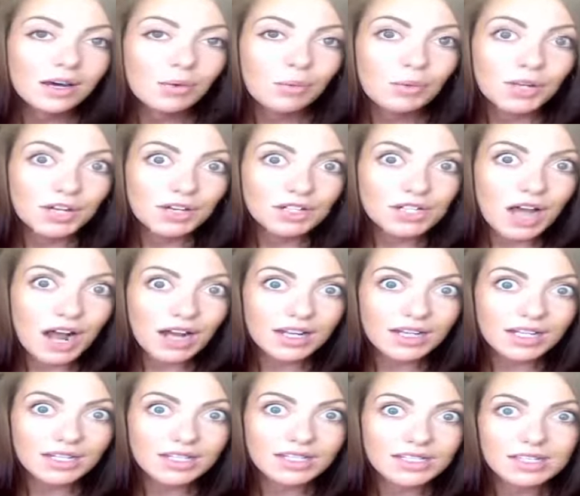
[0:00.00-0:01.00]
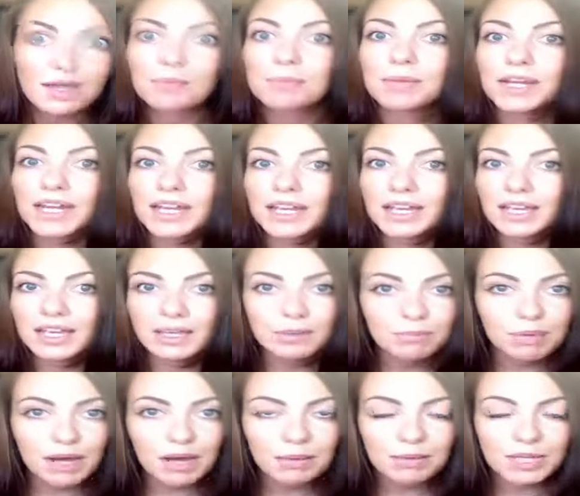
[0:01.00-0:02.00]
when you're talking to somebody
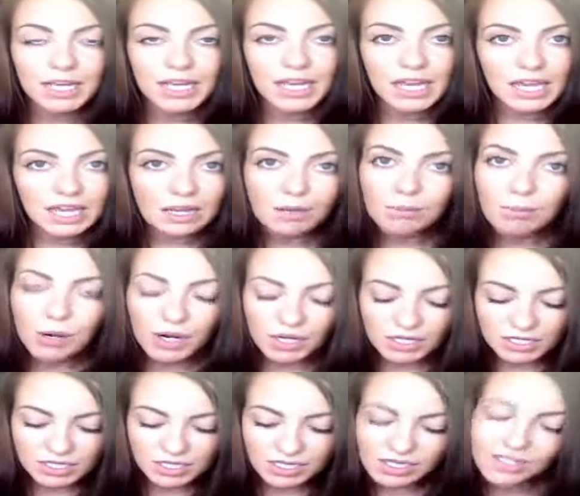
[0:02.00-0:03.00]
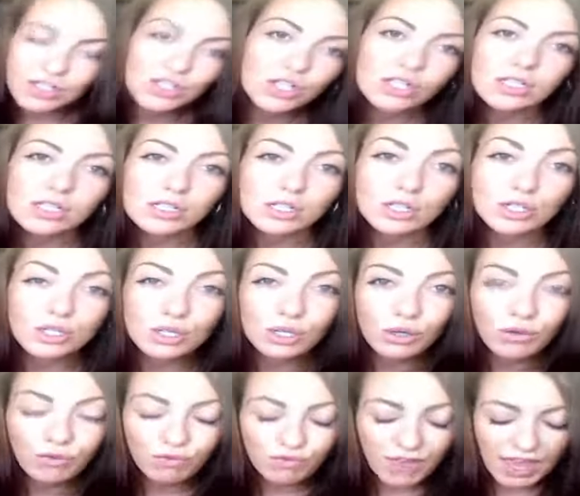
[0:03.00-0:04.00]
in public, in person. It just looks
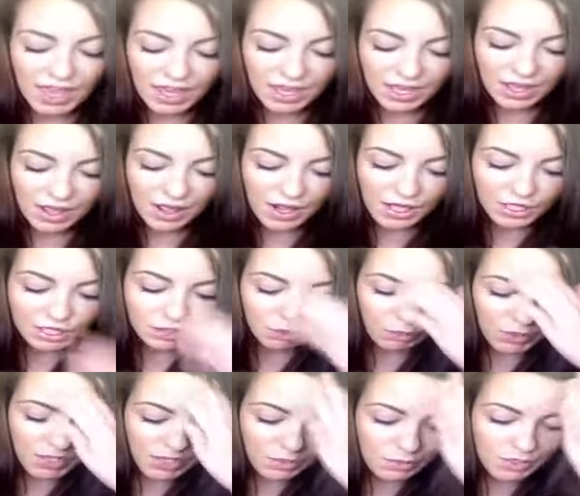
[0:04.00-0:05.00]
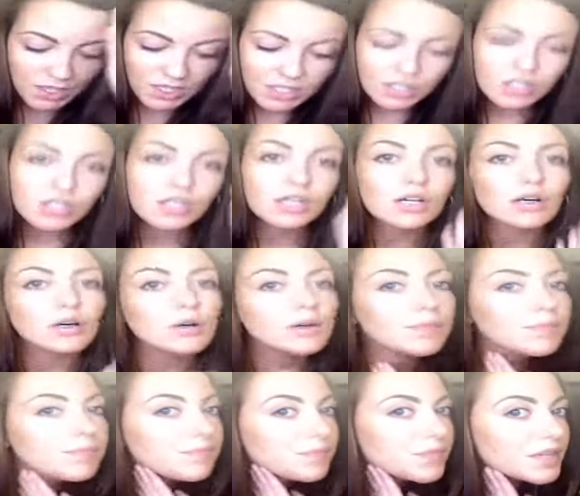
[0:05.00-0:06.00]
too fake. So what you want to do
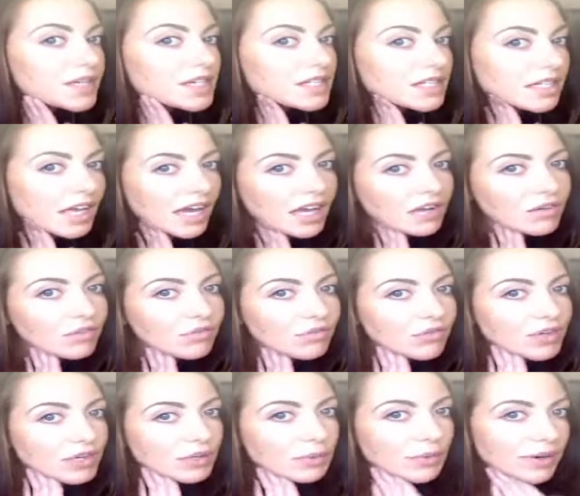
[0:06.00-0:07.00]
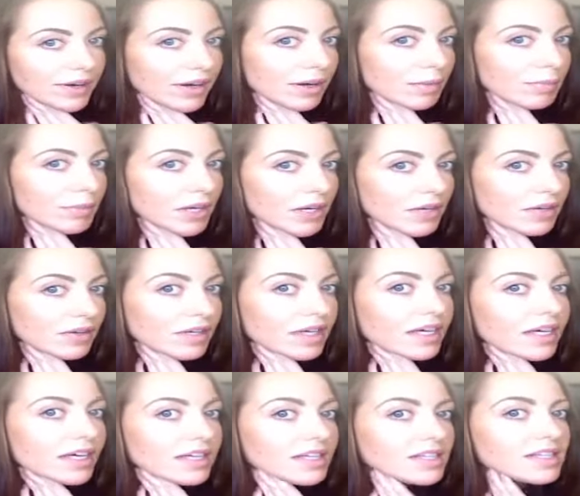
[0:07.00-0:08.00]
is, again, feel where your bone
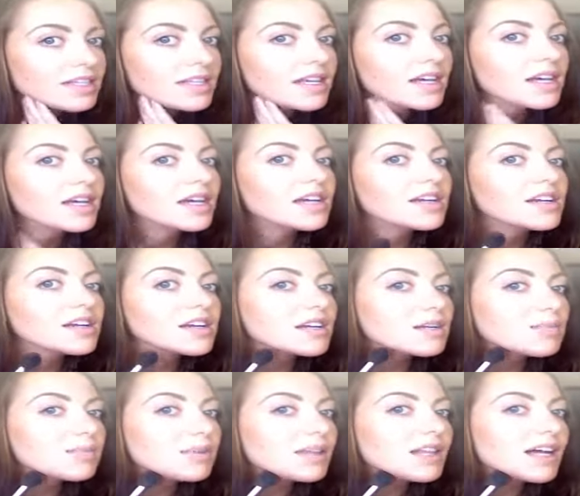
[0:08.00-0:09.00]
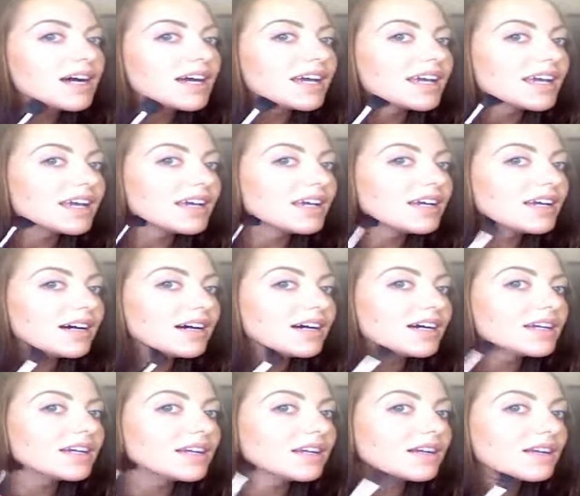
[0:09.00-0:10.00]
is, and you're going to apply it
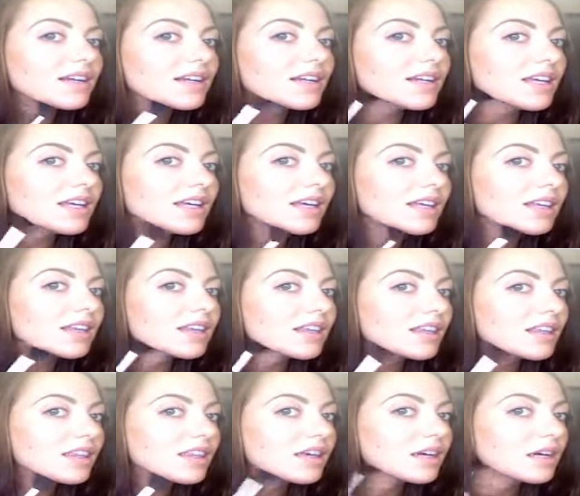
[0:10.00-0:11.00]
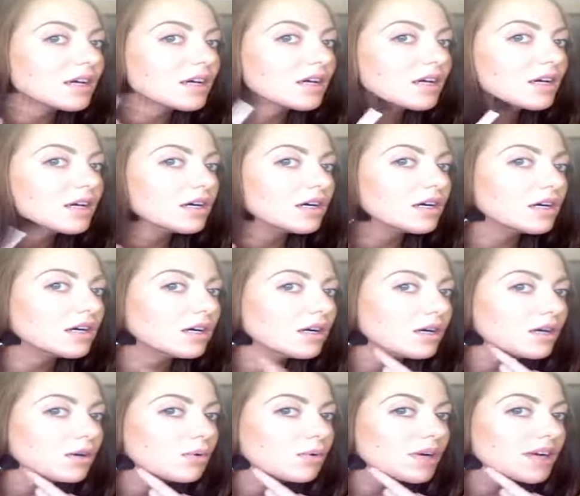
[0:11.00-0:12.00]
underneath
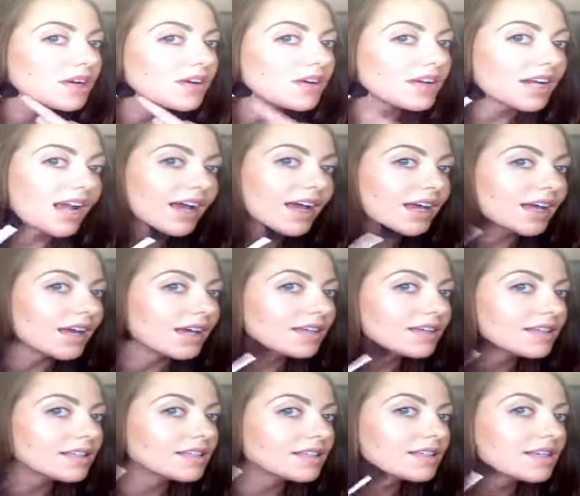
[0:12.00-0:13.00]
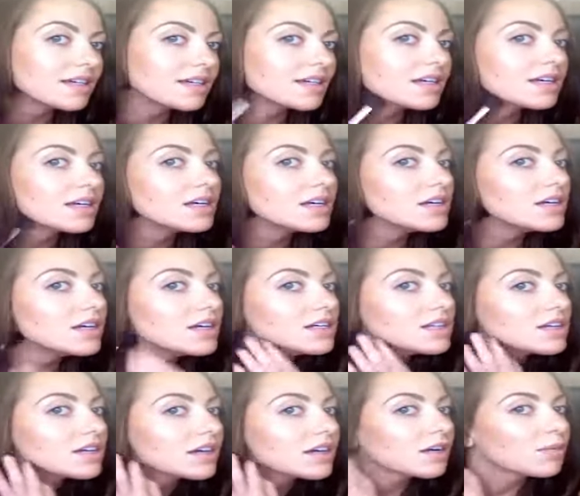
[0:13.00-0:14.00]
where your neck is.
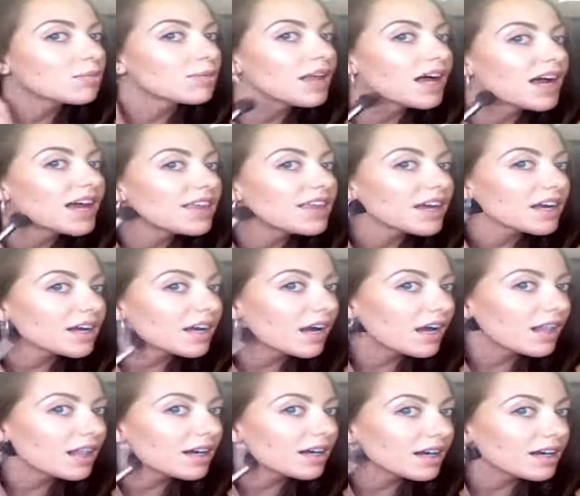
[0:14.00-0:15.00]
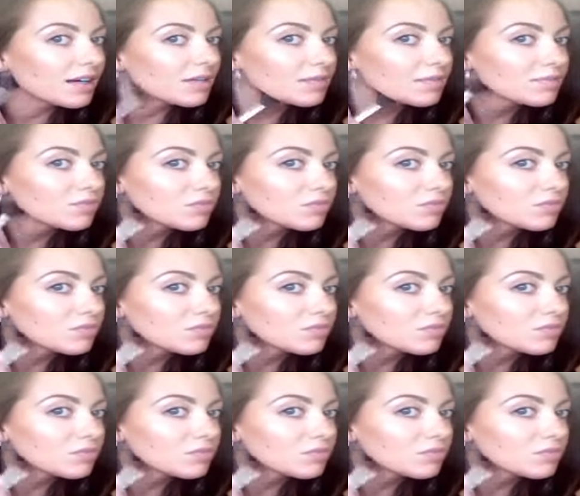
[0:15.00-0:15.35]
So you're going to apply that color